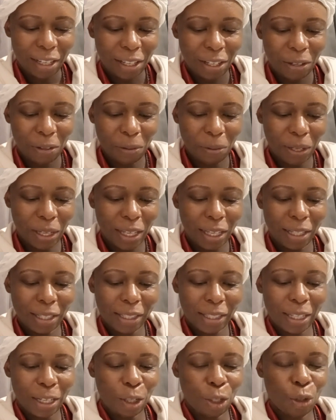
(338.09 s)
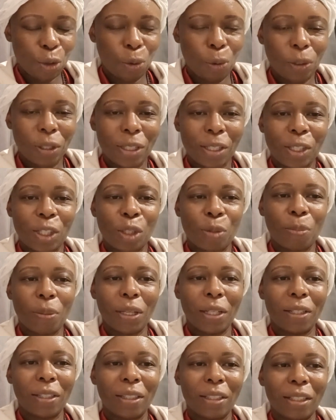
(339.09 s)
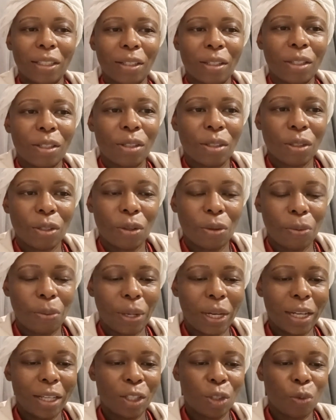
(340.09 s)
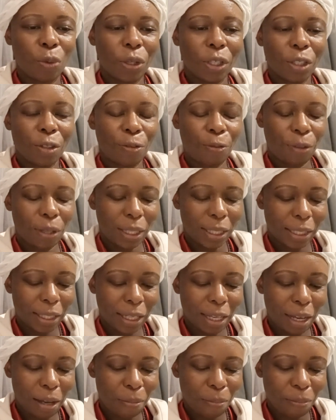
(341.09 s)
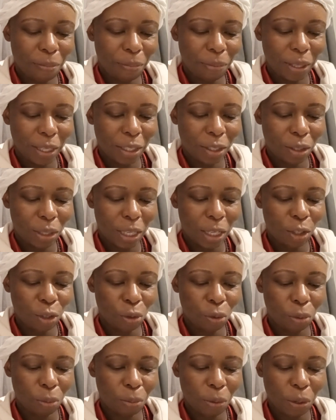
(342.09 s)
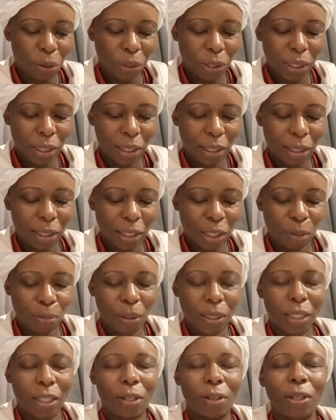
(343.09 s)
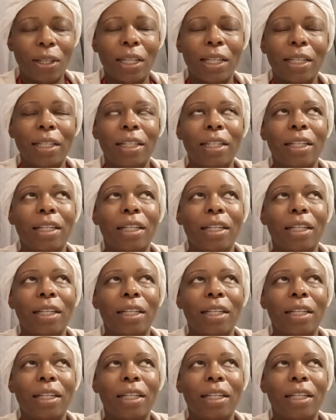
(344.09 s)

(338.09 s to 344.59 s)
you know, he is then taught to spell. So when his worst fears come, he's then taught, because in this particular